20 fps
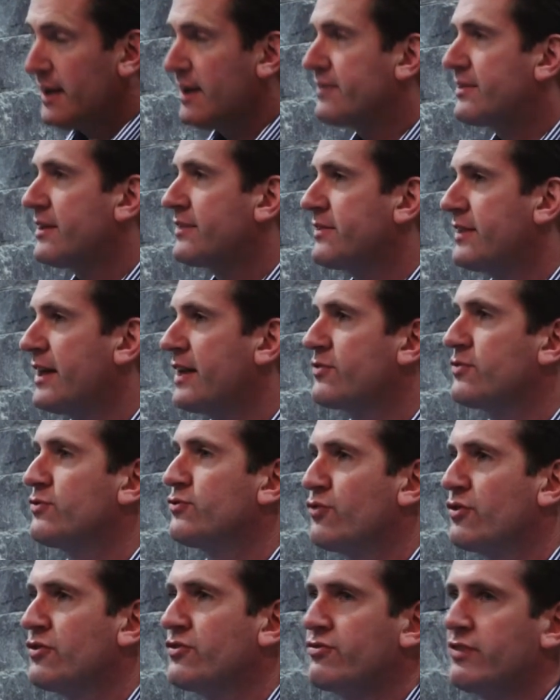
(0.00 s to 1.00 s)
is that the
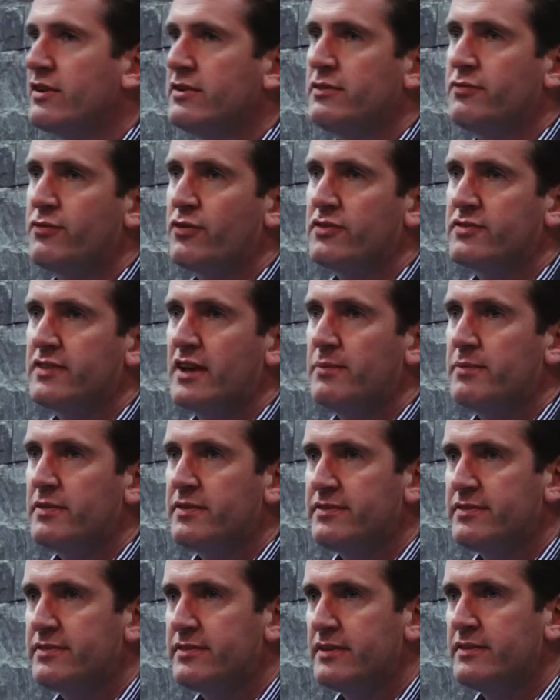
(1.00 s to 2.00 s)
National Drug Strategy, for example,
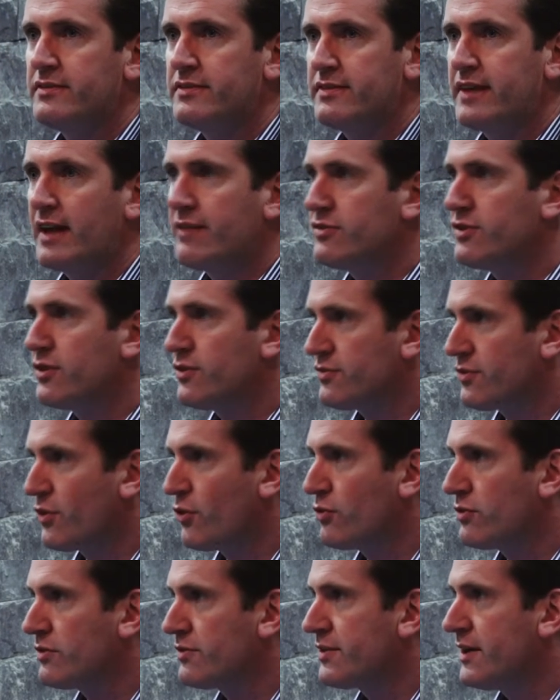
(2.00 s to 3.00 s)
is 7 years
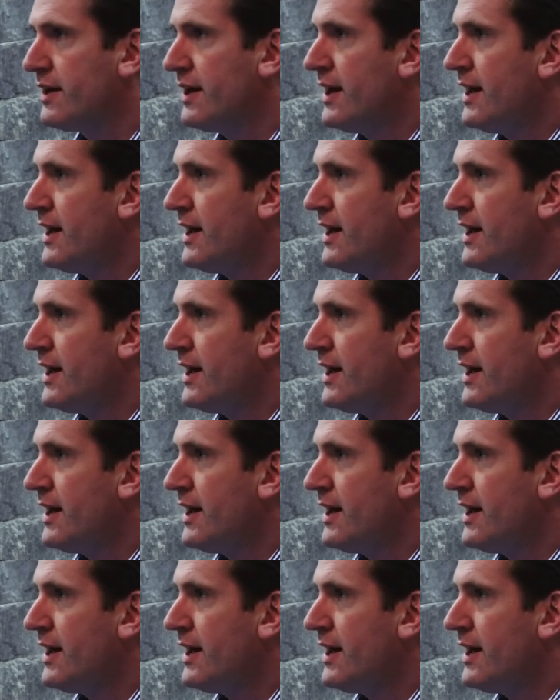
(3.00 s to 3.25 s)
old.